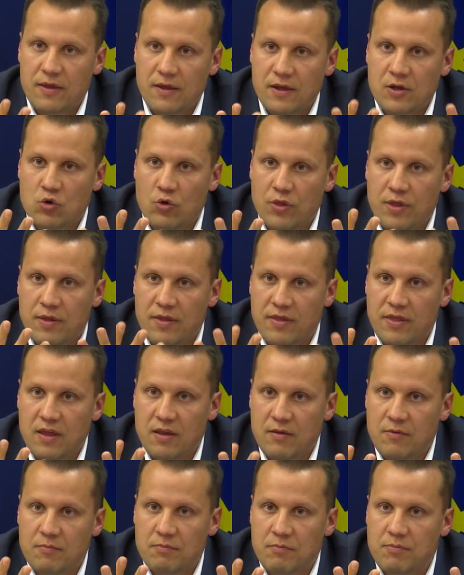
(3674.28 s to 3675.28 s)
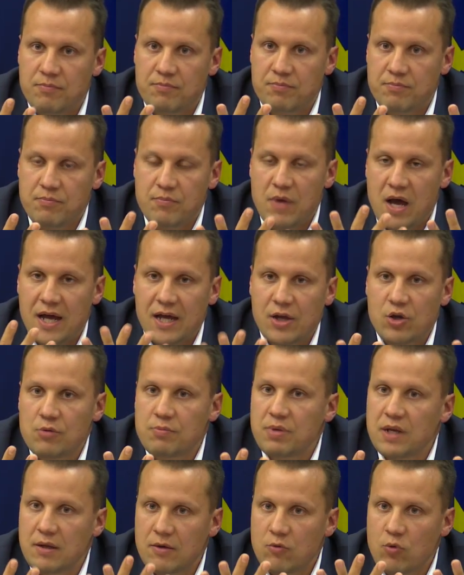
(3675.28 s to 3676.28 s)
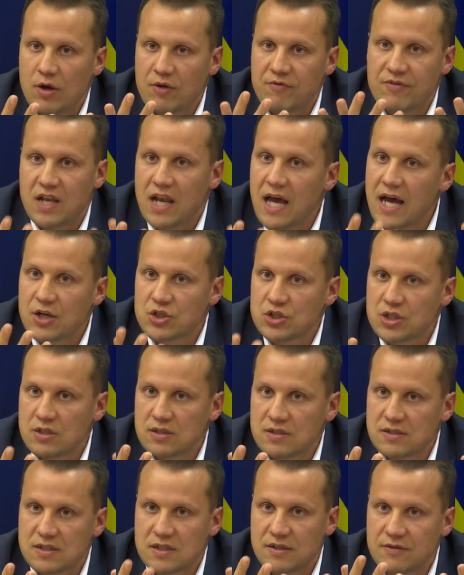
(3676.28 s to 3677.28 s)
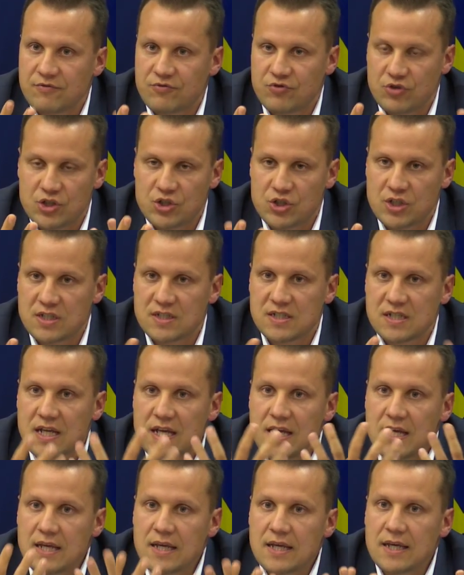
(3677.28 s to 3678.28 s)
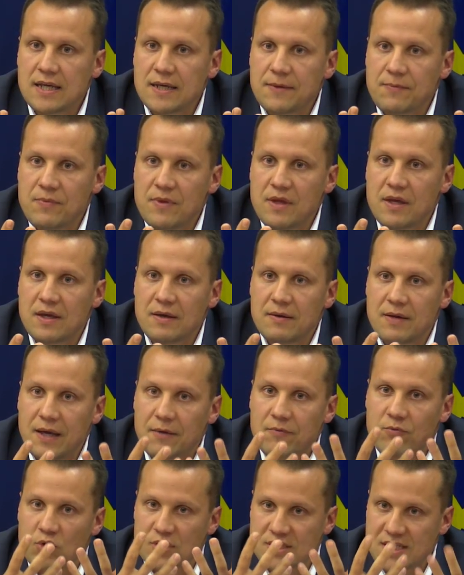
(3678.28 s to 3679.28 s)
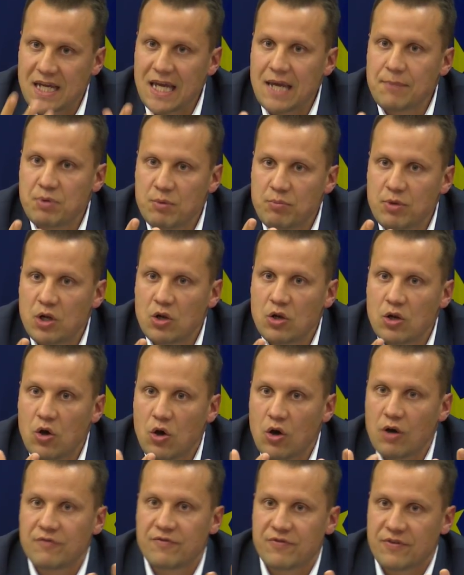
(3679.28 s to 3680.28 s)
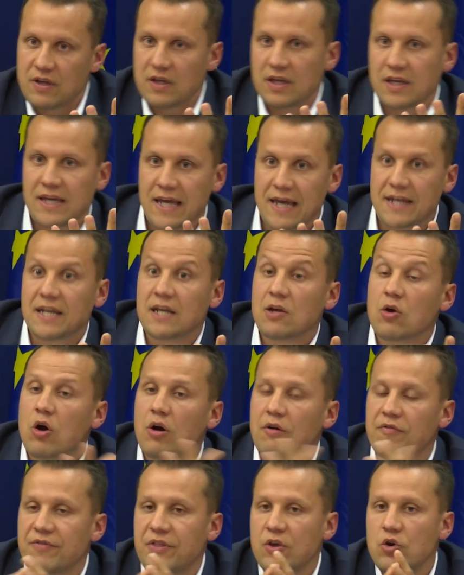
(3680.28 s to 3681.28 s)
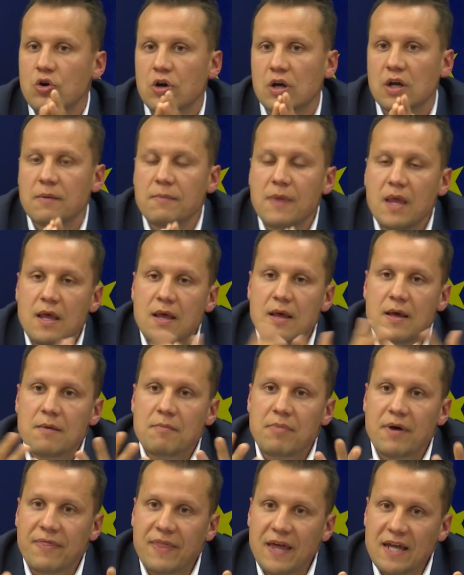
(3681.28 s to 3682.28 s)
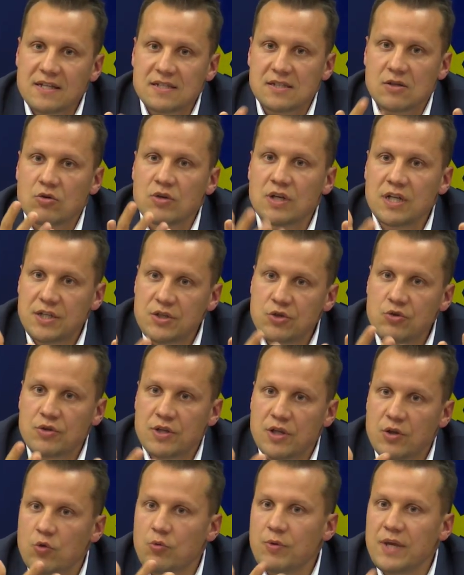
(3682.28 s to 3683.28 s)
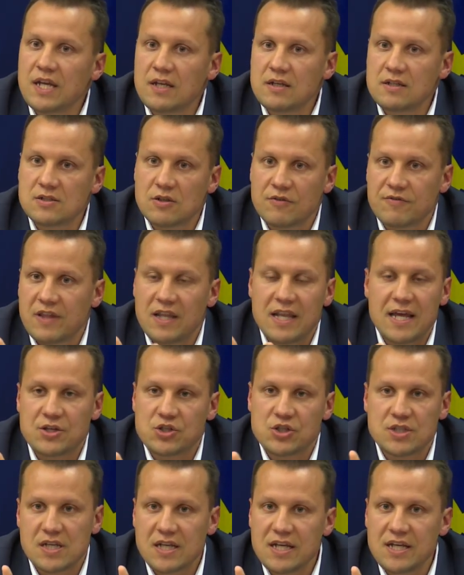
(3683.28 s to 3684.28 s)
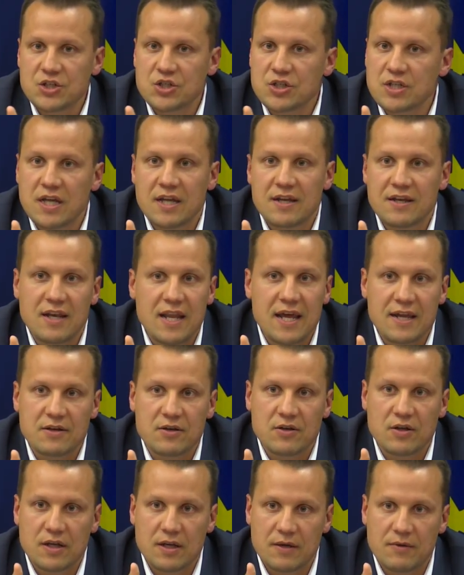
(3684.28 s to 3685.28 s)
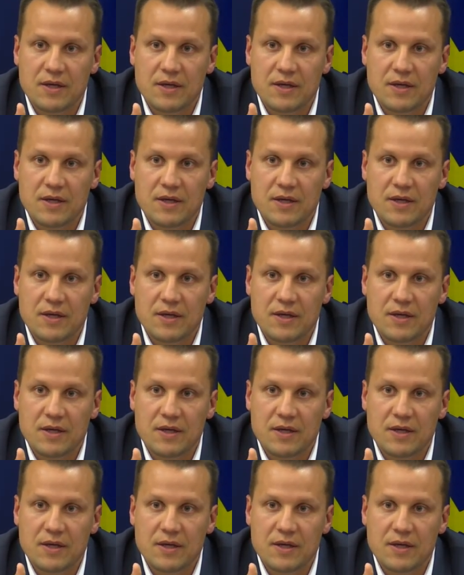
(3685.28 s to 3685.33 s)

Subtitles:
you know, the arguably one of the largest infringers was capable of getting off the hook. But that is only due to the weakness of the legislation and net